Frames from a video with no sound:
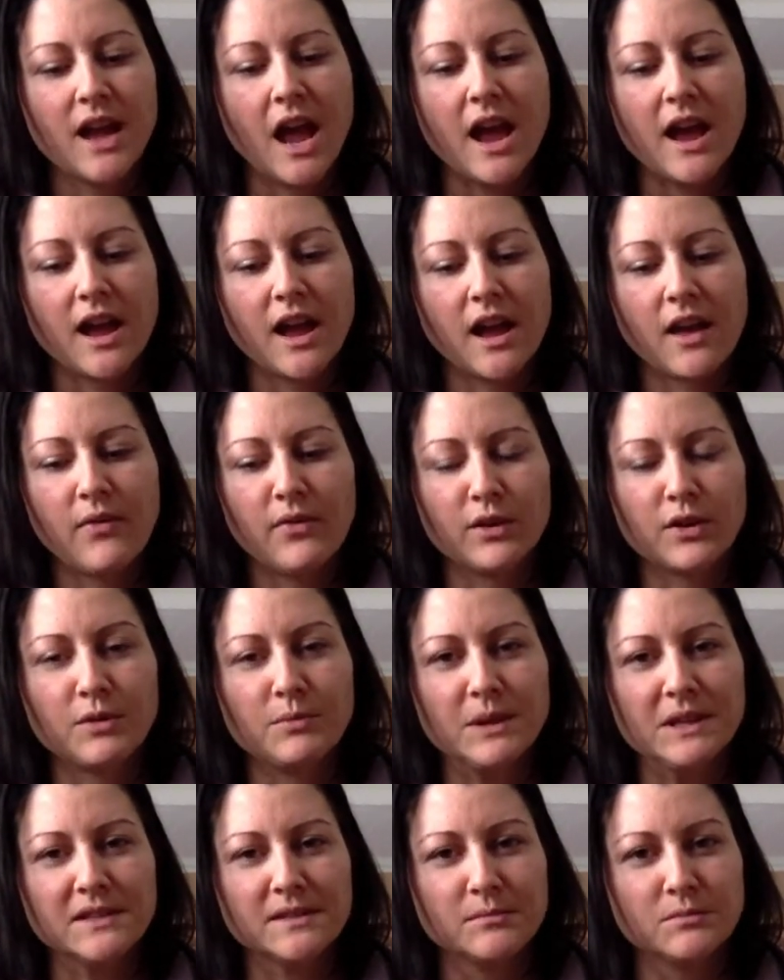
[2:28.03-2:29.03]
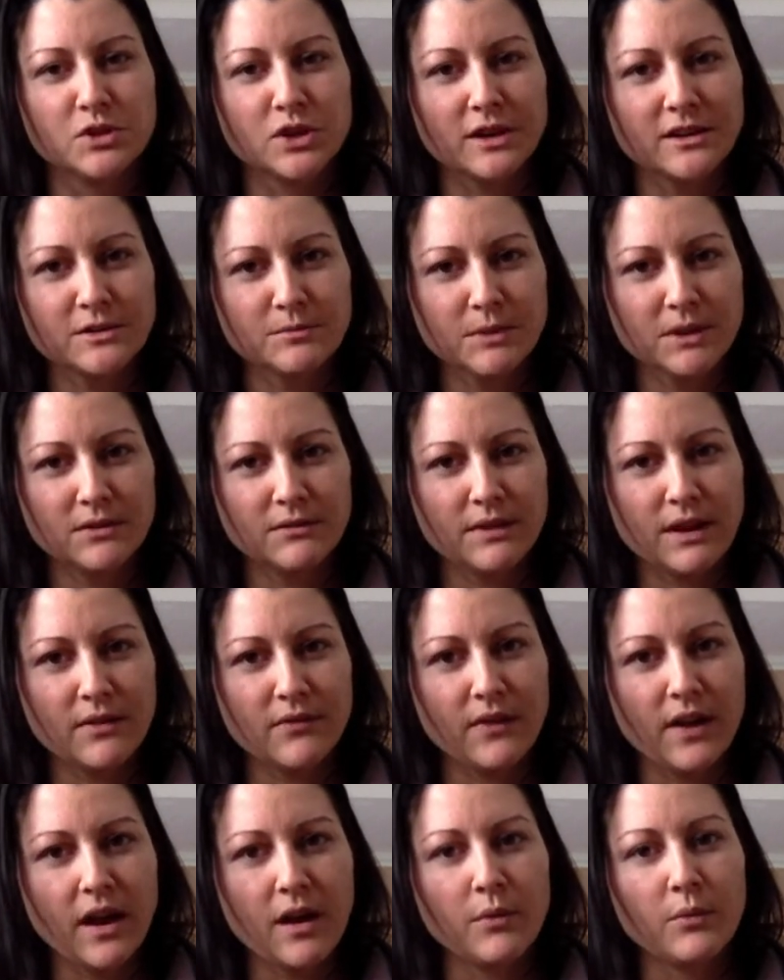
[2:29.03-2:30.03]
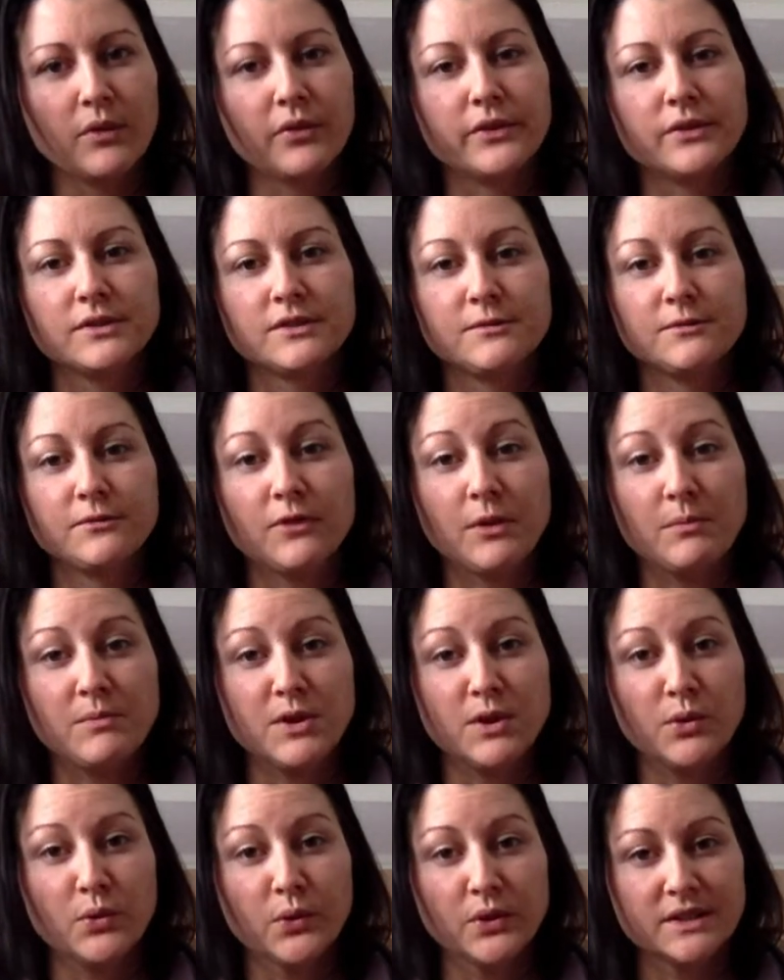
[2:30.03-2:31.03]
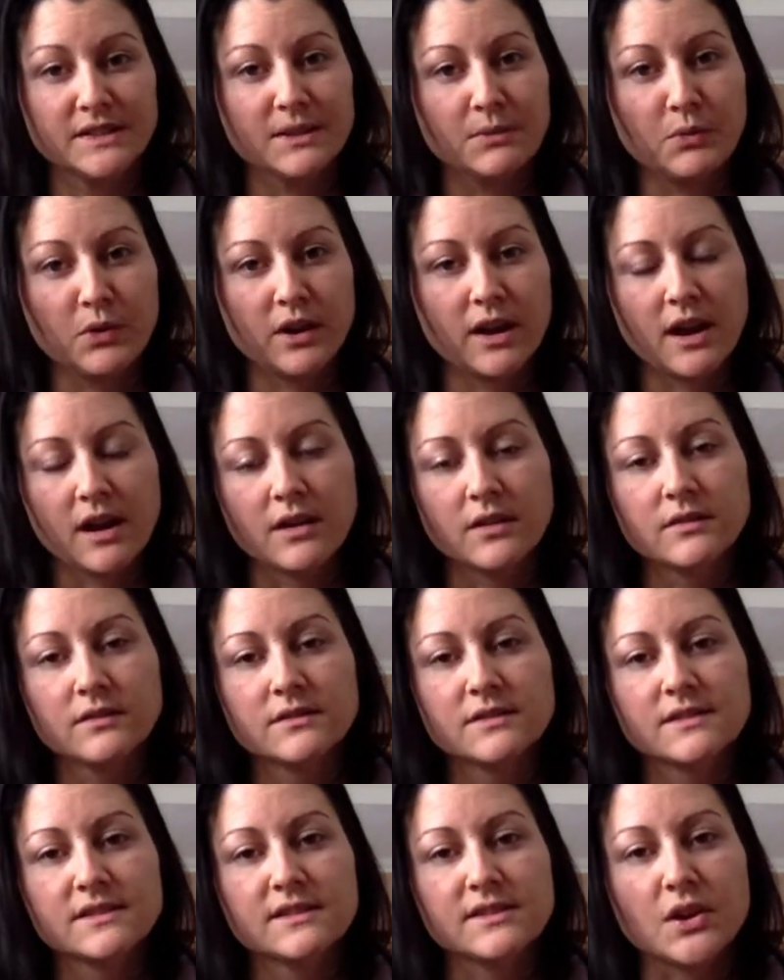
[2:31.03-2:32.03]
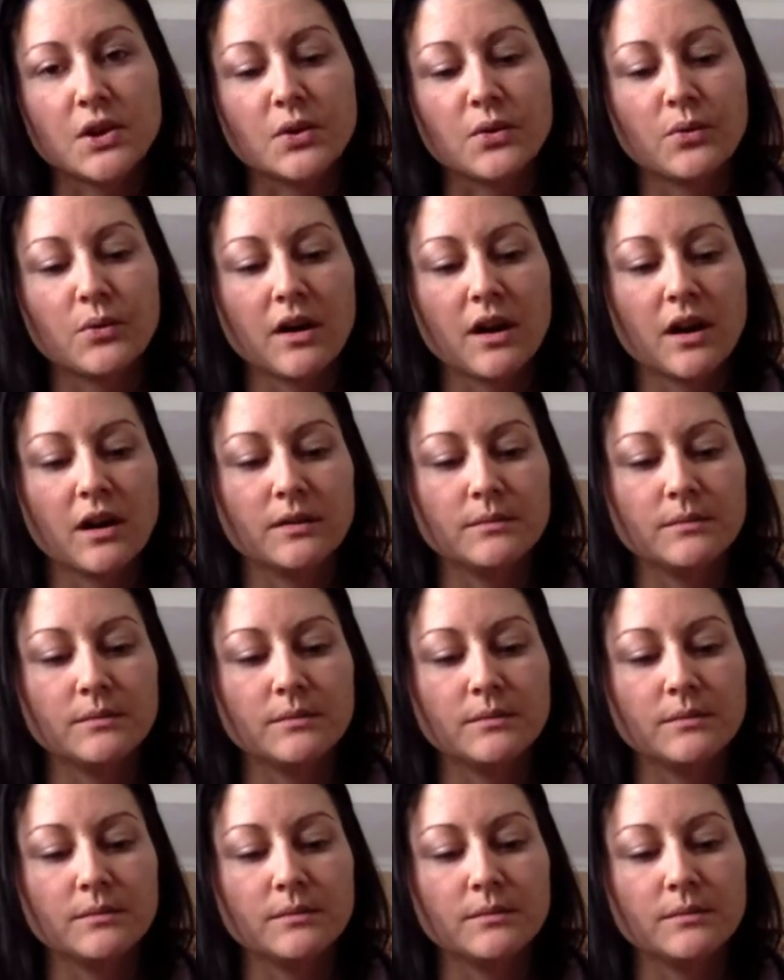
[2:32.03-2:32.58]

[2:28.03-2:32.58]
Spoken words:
And there could be some judgment around that, whether it's from you or someone else. So,